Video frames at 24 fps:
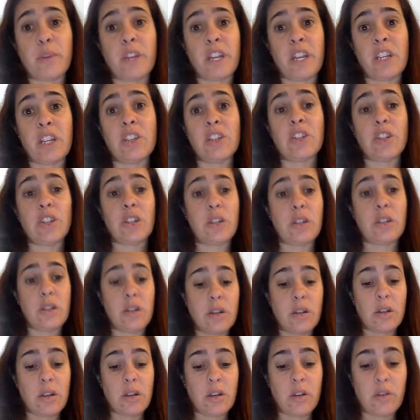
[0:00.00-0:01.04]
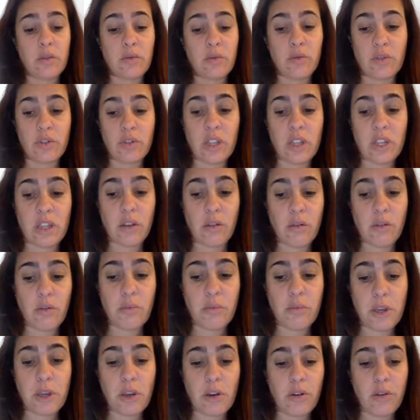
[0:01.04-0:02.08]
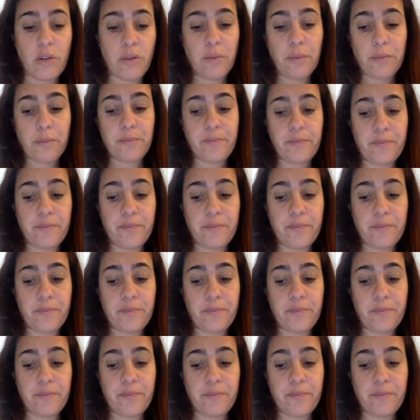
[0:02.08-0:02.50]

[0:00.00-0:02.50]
page. Usted comió,